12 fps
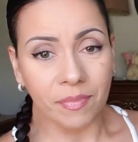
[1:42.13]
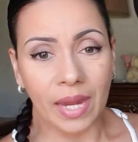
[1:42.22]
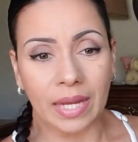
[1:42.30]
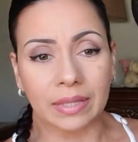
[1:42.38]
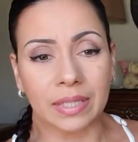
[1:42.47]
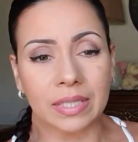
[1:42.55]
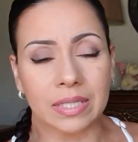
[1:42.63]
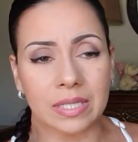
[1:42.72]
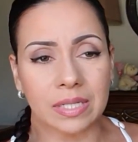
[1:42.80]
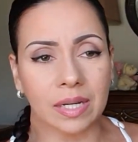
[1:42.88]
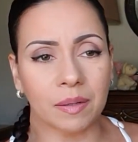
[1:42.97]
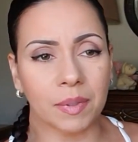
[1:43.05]
I think this
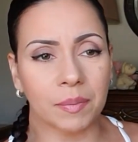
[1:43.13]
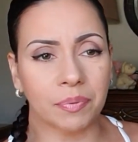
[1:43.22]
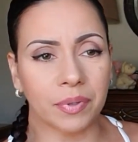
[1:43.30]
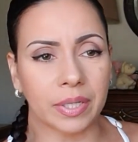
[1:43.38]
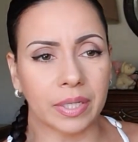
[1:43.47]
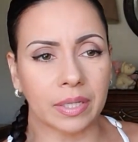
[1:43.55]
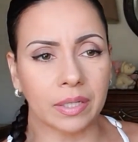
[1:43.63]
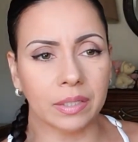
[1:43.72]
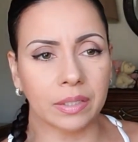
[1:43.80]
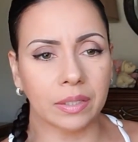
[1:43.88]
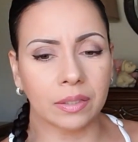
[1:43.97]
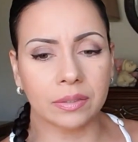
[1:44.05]
is going to be pretty good,
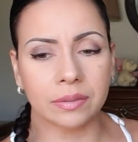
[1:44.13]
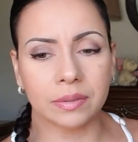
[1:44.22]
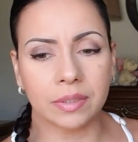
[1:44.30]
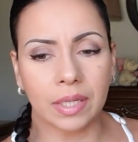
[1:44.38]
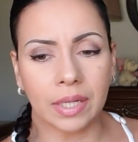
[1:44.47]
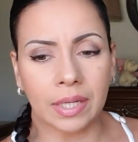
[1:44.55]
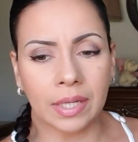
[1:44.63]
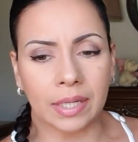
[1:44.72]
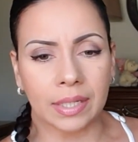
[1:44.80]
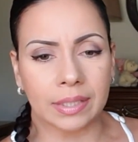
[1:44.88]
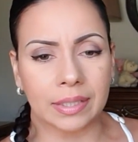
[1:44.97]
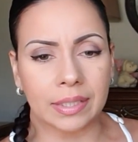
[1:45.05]
y'all.
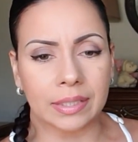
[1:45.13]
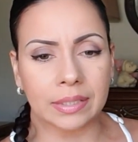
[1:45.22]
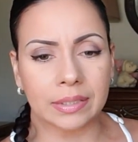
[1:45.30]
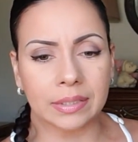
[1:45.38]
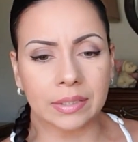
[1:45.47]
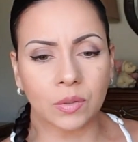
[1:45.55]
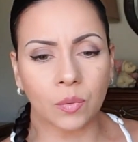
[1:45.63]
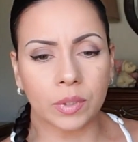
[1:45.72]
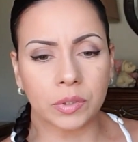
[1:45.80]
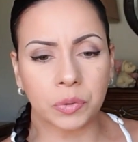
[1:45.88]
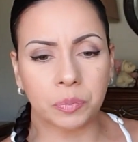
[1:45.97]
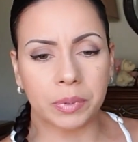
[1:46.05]
I think this is
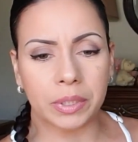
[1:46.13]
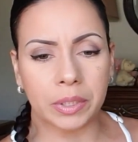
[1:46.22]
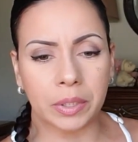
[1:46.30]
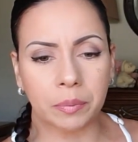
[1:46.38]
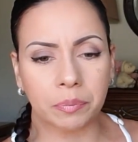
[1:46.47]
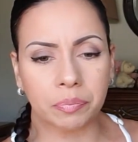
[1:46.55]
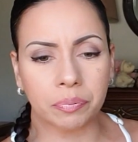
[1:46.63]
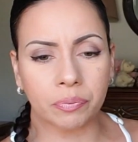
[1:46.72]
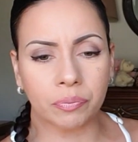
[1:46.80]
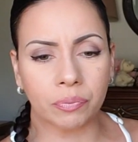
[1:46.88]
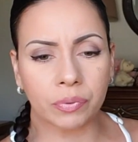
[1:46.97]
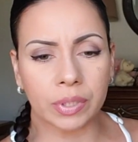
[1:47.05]
going to be
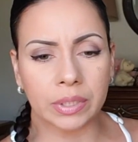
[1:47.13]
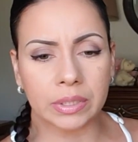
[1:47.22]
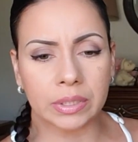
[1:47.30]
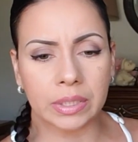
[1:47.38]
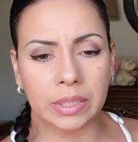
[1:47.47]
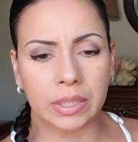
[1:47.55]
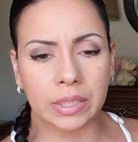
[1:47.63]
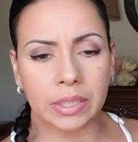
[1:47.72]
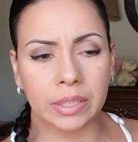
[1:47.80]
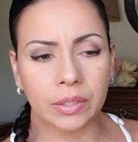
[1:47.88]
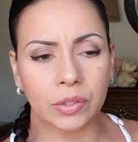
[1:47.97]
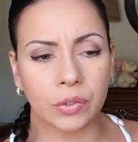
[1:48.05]

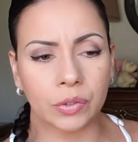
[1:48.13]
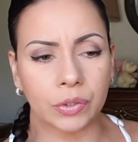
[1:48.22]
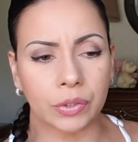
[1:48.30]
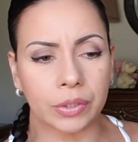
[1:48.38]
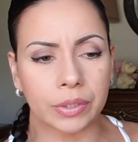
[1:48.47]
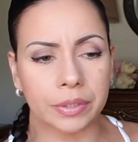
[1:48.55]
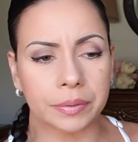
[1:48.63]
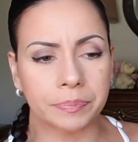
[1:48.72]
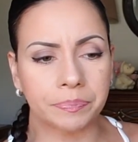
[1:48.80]
pretty good.